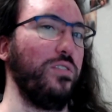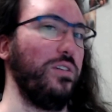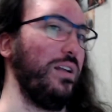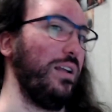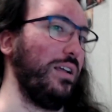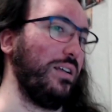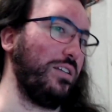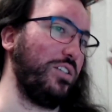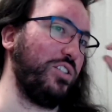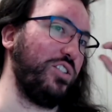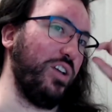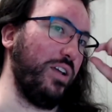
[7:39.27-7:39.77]

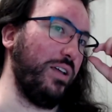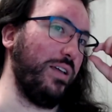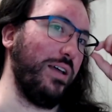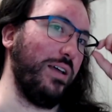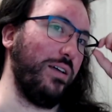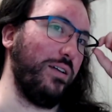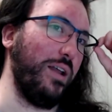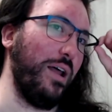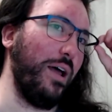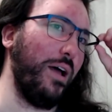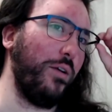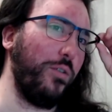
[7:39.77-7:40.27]
like check out
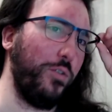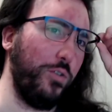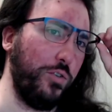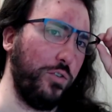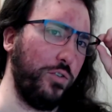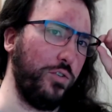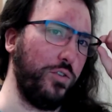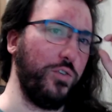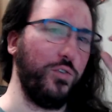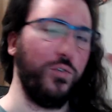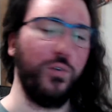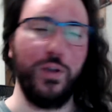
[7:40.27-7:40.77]
how do you
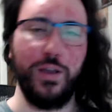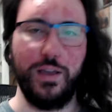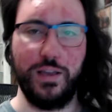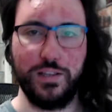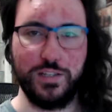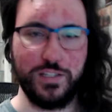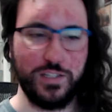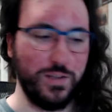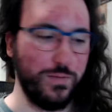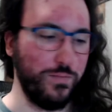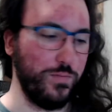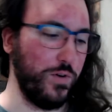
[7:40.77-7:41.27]
do
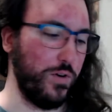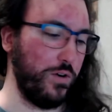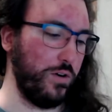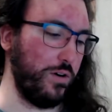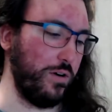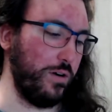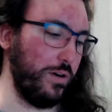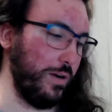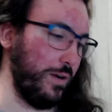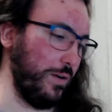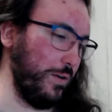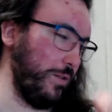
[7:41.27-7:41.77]

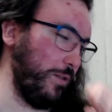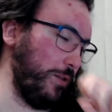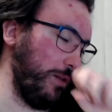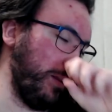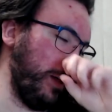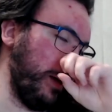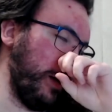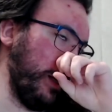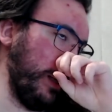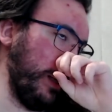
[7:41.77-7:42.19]
ASMR and all that.